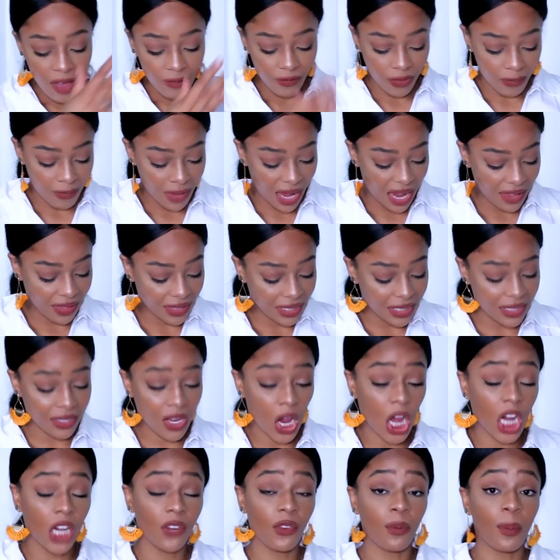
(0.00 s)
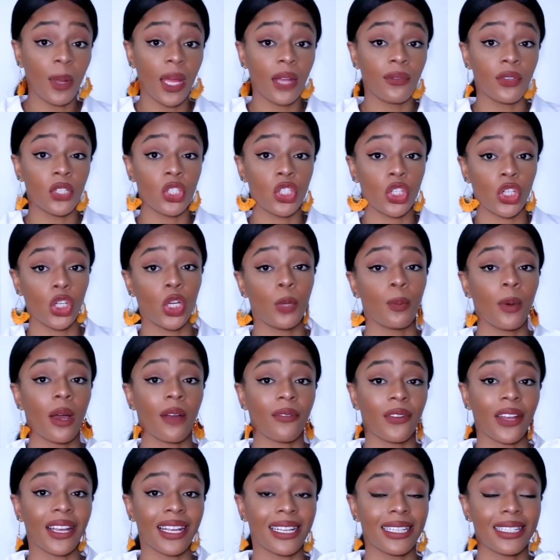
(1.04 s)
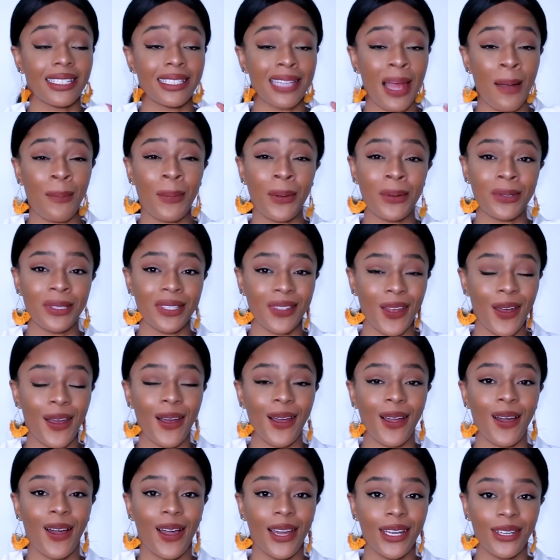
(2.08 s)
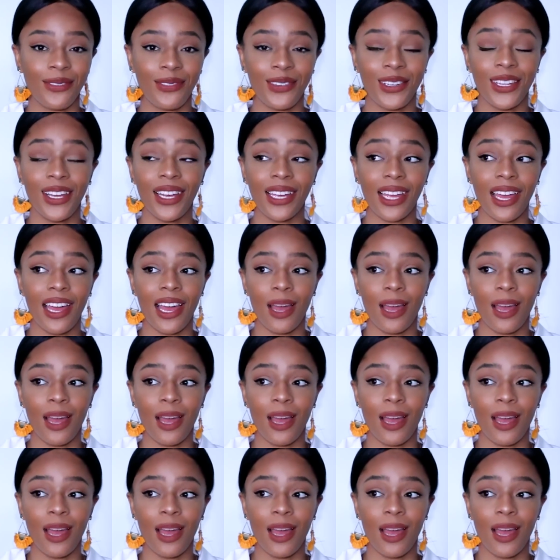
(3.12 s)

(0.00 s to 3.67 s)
For me, this is kind of a bit of a dupe of like a Sabo skirt kind of look.